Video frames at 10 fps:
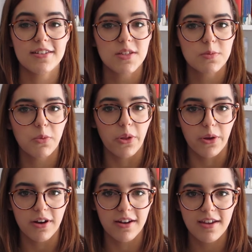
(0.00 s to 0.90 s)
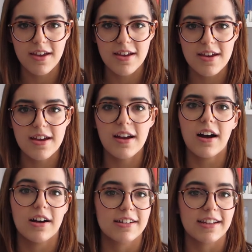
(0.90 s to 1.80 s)
spoiler,
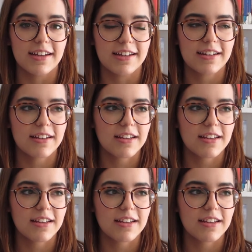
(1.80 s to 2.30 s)
Han died.